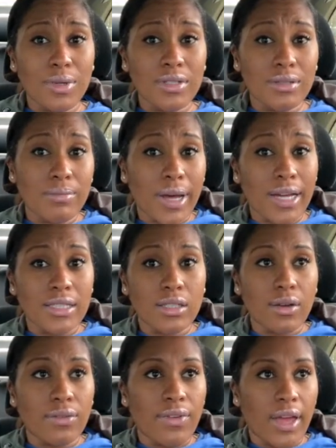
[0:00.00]
went by
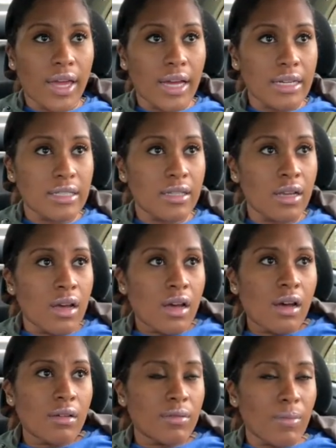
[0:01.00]
so fast.
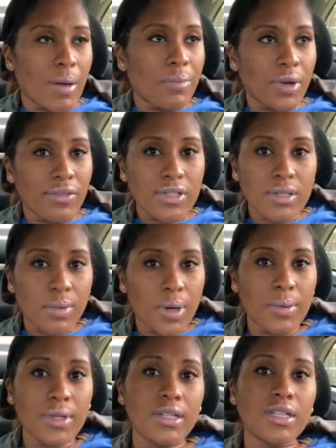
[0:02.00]
My previous
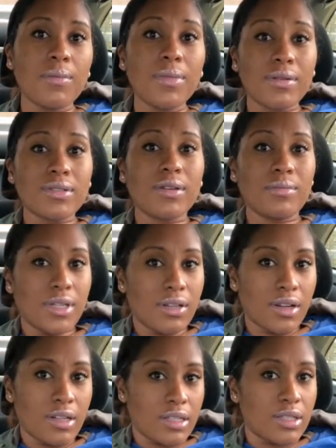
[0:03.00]
appointment, they told me I was going to be
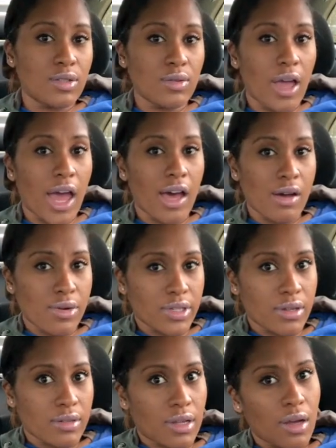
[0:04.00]
there at least 2 hours.
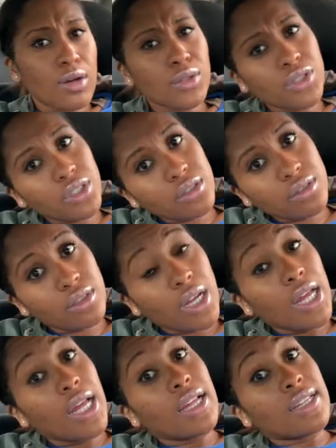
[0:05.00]
So I was like, oh shoot,
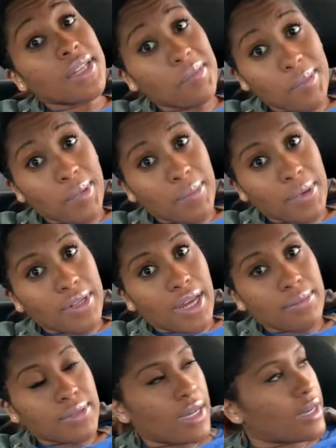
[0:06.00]
let me bring my
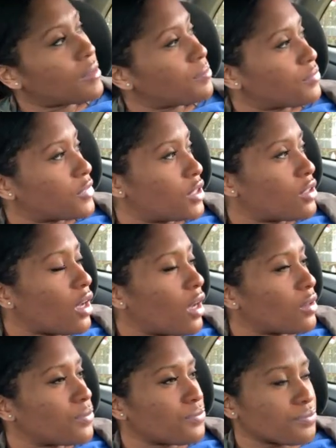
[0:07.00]
laptop.
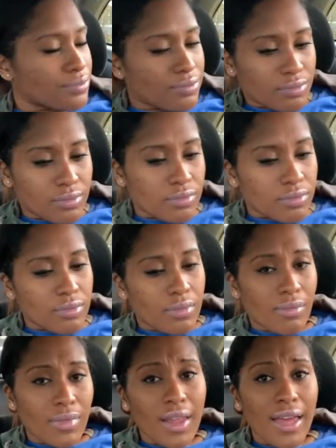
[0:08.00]
So
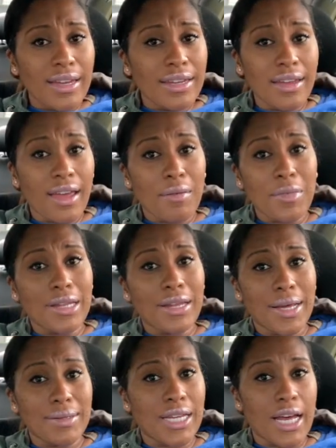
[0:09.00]
I did have my
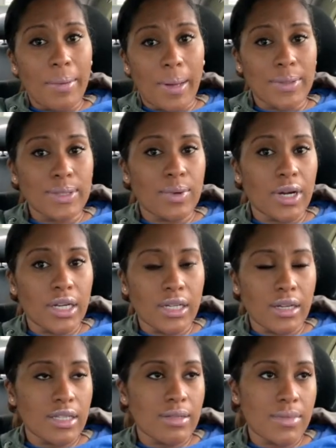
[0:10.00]
laptop. I was working
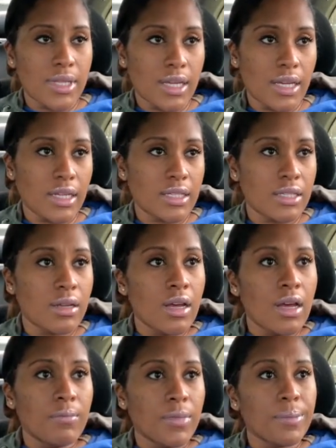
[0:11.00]
on some things,
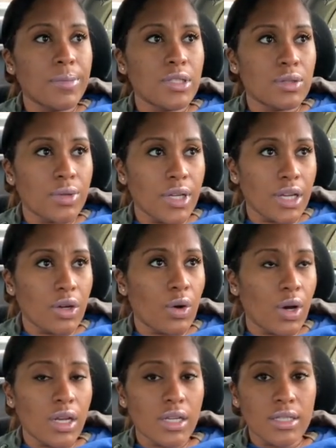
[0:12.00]
but between
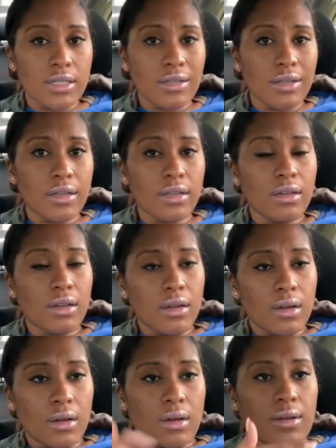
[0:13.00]
going to see
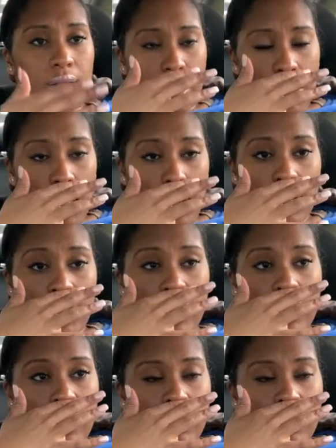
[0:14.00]
the nurse